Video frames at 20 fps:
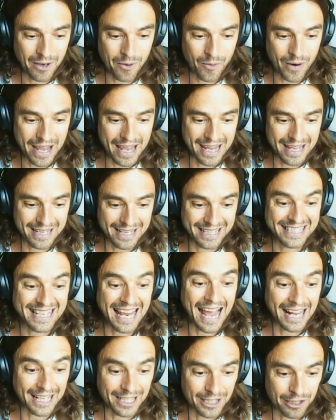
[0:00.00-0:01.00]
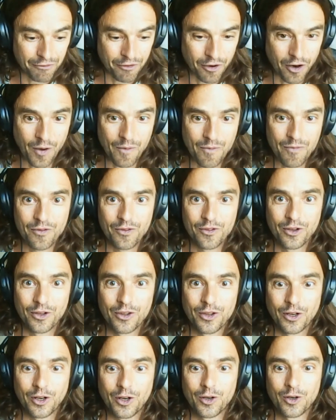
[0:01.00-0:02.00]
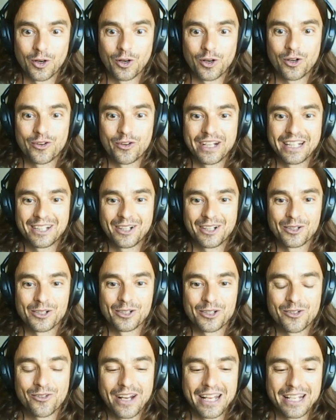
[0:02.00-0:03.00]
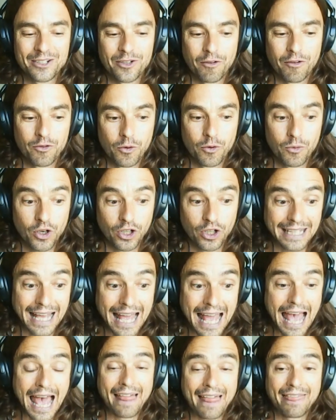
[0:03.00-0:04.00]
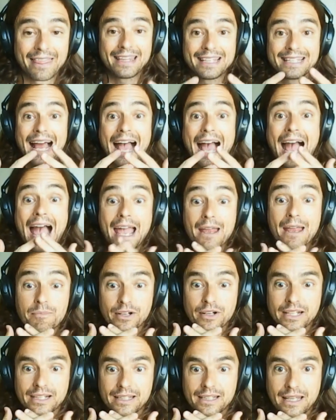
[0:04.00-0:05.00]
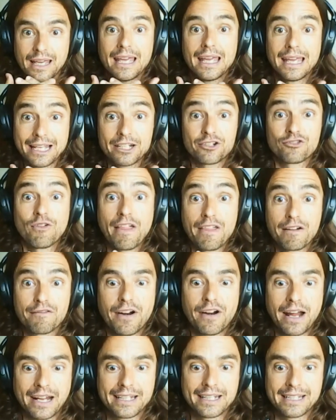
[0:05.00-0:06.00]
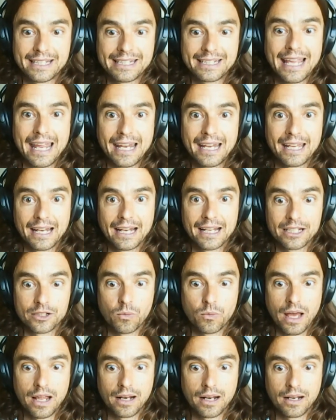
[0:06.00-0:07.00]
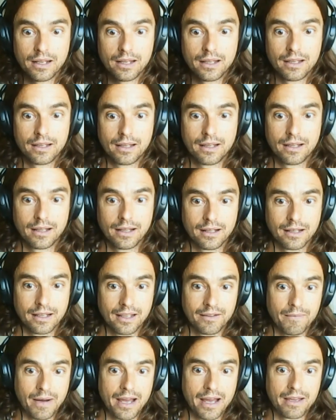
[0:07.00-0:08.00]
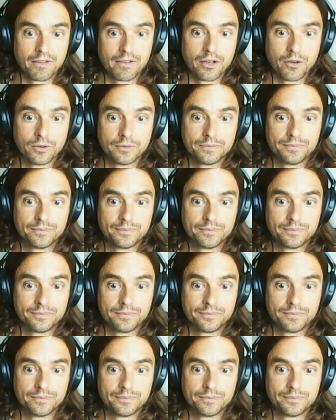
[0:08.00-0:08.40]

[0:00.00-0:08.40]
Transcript: in a way, detached from the concrete constraints of the world? And this hybrid is rather Frankensteinian as well, in my view.